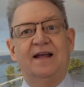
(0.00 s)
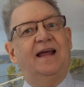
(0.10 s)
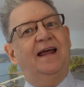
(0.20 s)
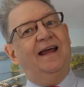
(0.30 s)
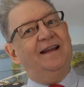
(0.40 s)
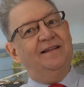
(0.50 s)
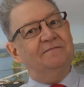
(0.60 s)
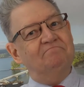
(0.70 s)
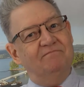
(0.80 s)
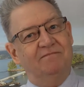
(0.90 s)
and
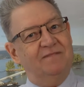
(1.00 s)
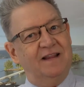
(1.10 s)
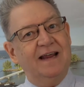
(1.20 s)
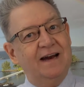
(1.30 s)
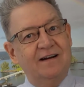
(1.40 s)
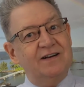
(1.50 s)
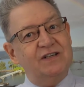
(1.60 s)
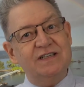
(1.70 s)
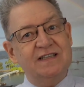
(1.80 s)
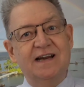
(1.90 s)
they're
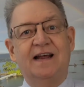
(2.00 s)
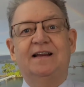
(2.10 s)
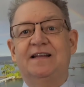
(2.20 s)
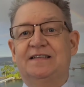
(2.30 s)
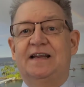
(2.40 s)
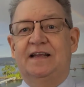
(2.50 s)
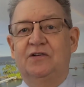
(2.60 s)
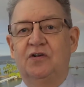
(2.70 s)
just not listening.